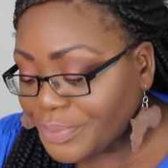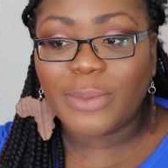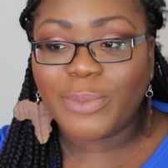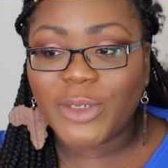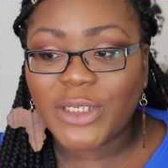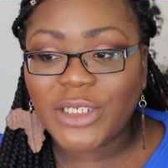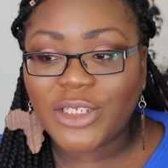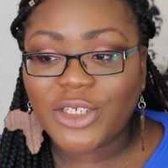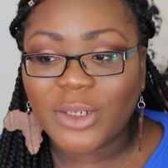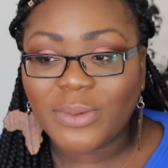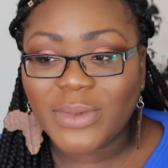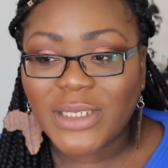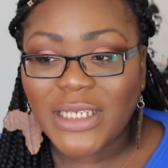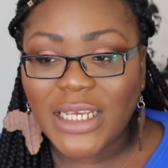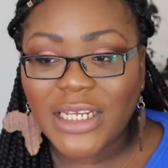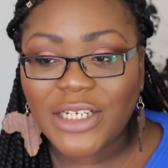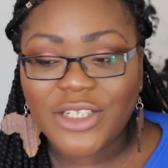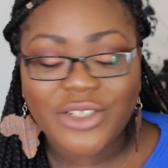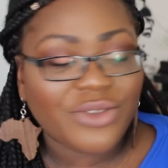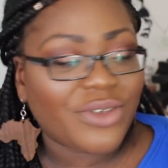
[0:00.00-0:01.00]
The Body Shop
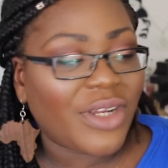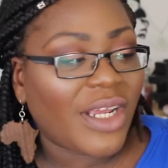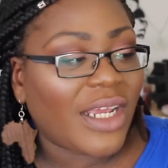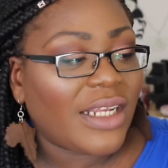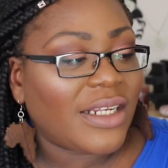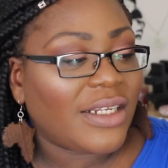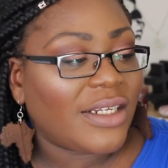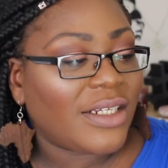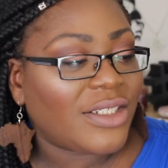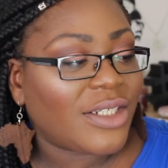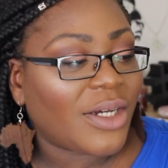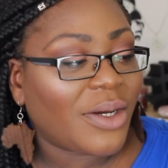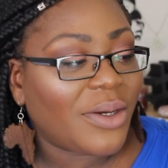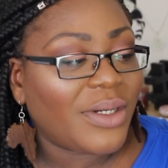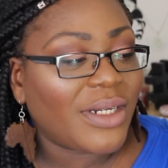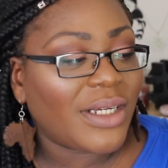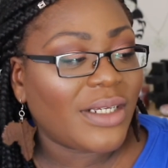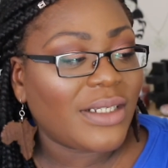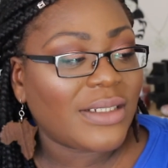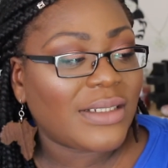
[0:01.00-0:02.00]
Tea Tree
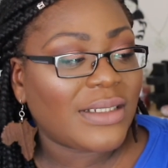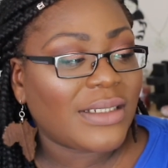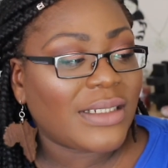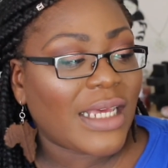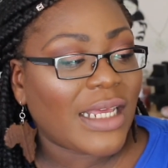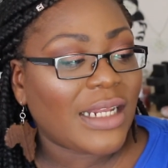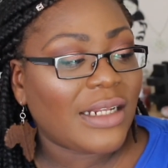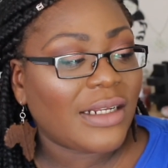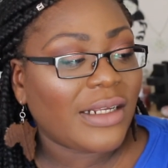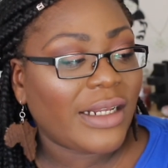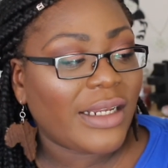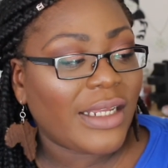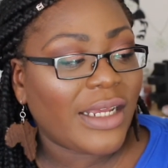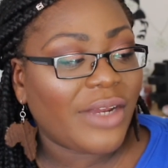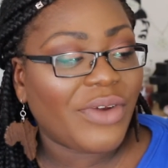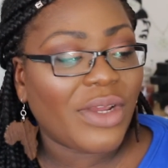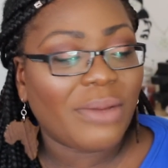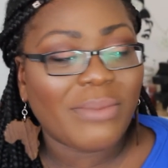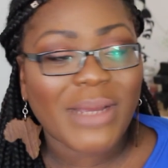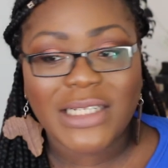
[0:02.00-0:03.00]
Toner, Skin
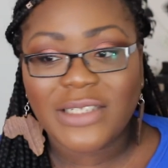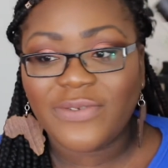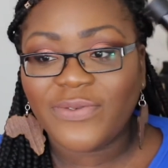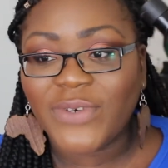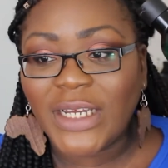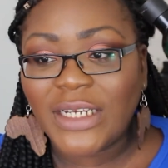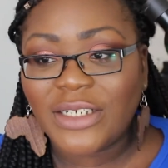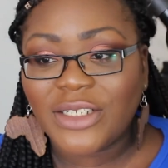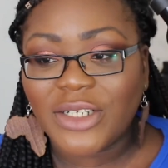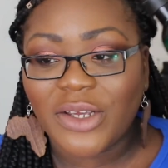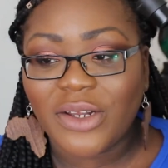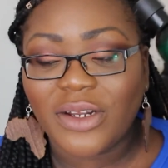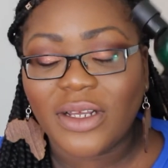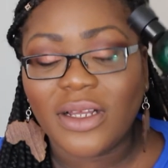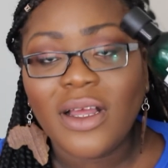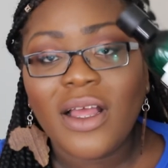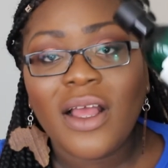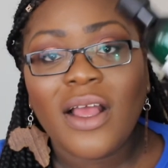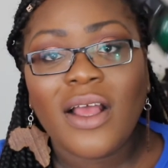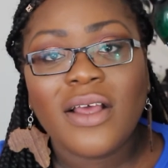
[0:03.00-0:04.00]
Clearing Mattifying Toner.